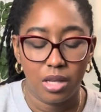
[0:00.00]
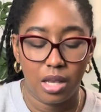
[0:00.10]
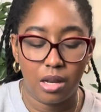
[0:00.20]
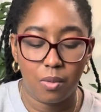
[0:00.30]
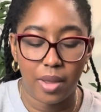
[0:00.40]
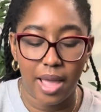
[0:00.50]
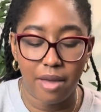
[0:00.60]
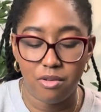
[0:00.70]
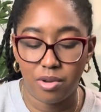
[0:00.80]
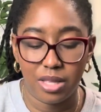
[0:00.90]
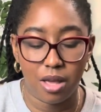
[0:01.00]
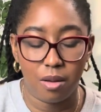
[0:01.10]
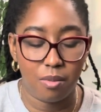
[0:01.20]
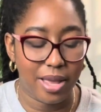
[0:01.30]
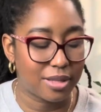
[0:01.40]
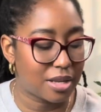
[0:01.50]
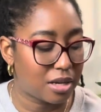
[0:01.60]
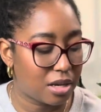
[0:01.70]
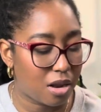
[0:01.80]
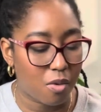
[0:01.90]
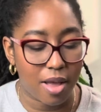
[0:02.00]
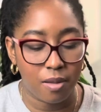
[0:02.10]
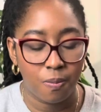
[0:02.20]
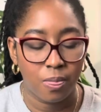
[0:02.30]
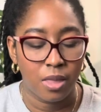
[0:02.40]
in a way I haven't really thought about my identity in a while.